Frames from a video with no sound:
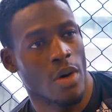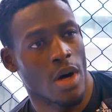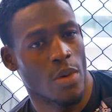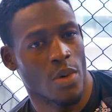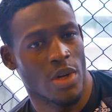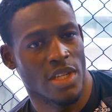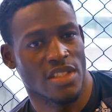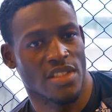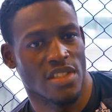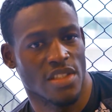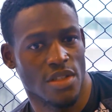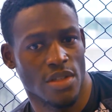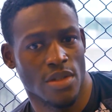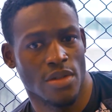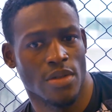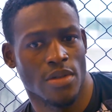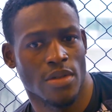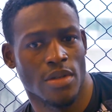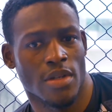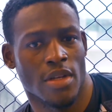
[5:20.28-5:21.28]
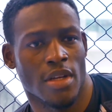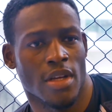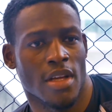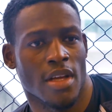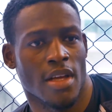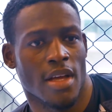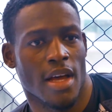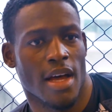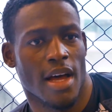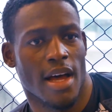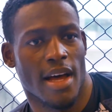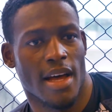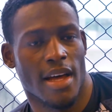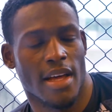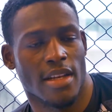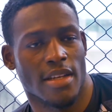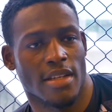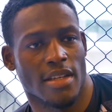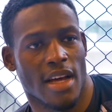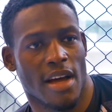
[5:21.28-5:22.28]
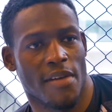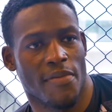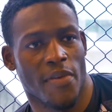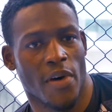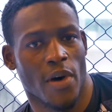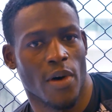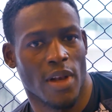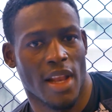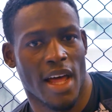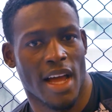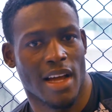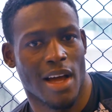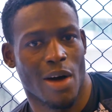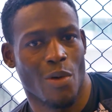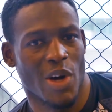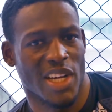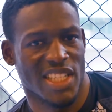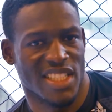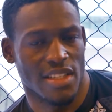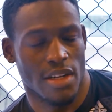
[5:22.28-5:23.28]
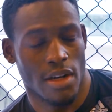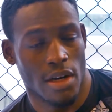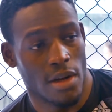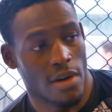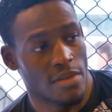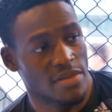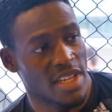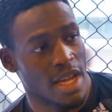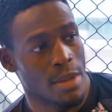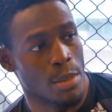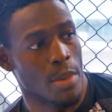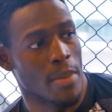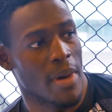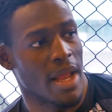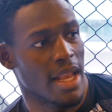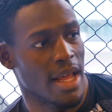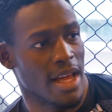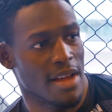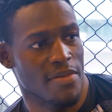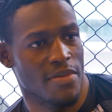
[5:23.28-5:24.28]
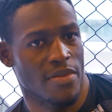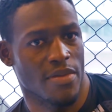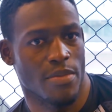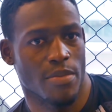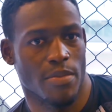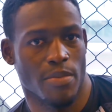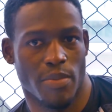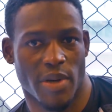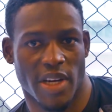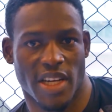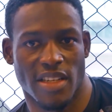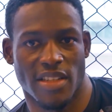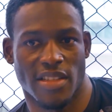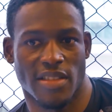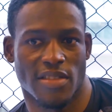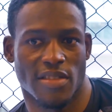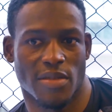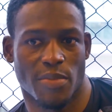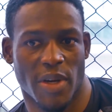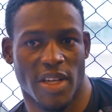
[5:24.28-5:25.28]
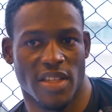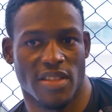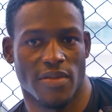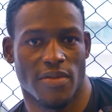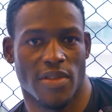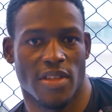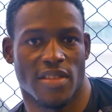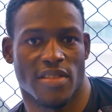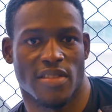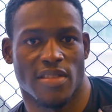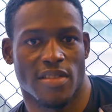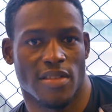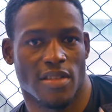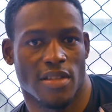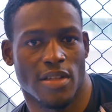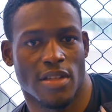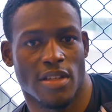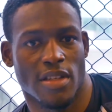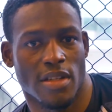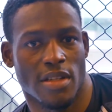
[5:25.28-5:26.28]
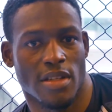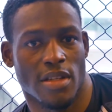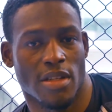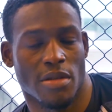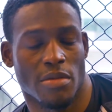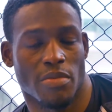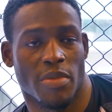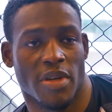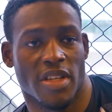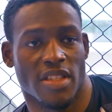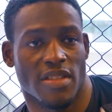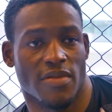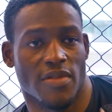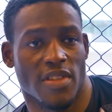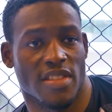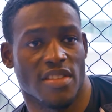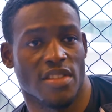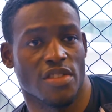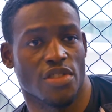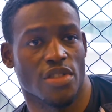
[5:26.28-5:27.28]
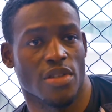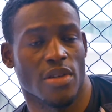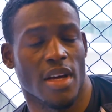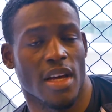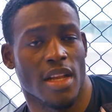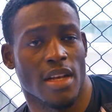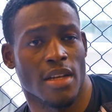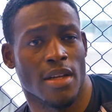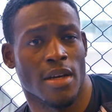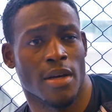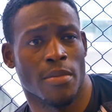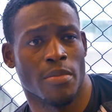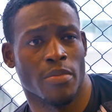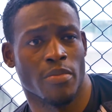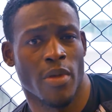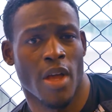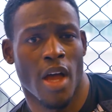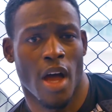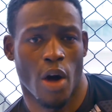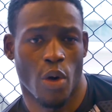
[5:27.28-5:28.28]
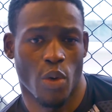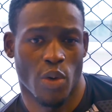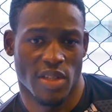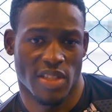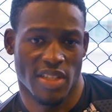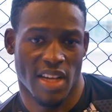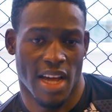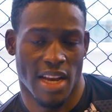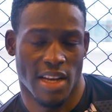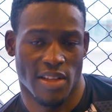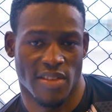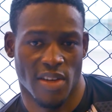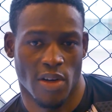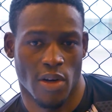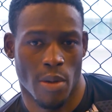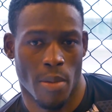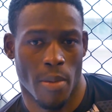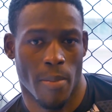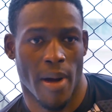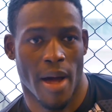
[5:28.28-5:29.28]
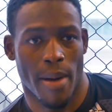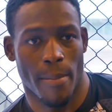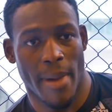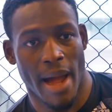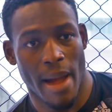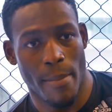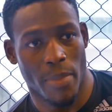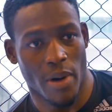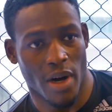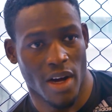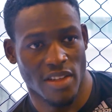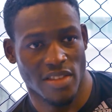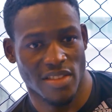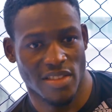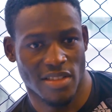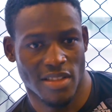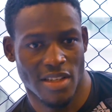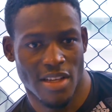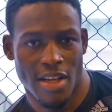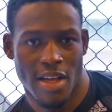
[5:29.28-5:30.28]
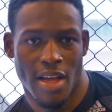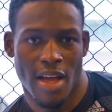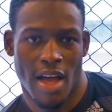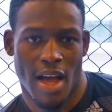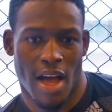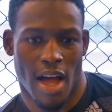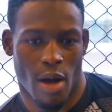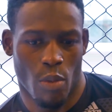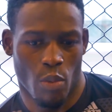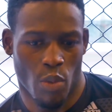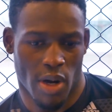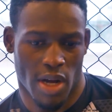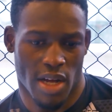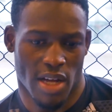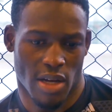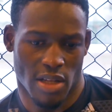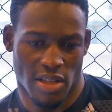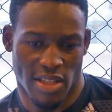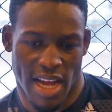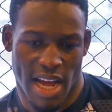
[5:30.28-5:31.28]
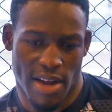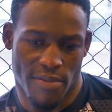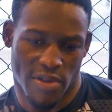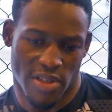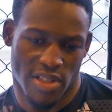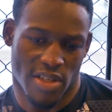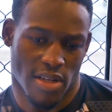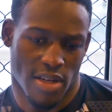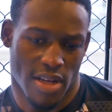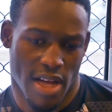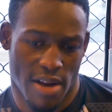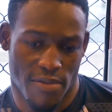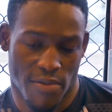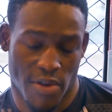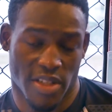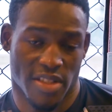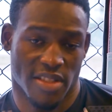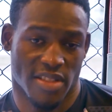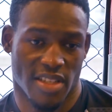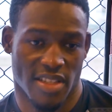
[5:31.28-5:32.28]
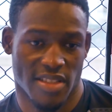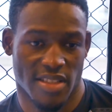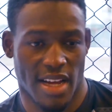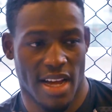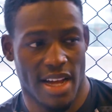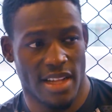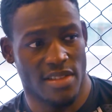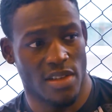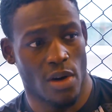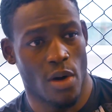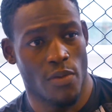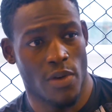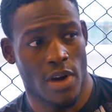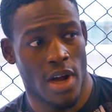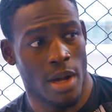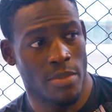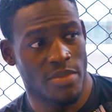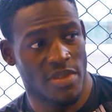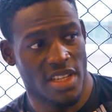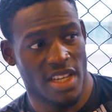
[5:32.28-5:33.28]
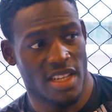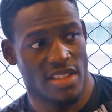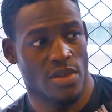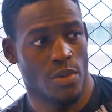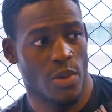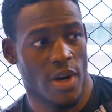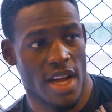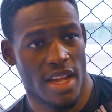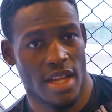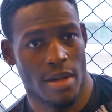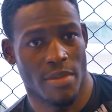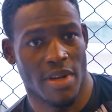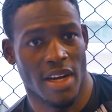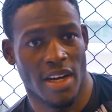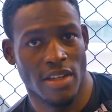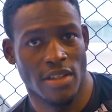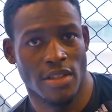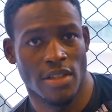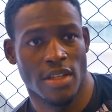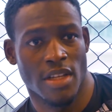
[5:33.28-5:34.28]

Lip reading: what I wanted to do, and I felt like I wasted a lot of time in my life because of this issue. And I always kind of tell them about my past and where the adversities that I had to overcome to get to where I am now,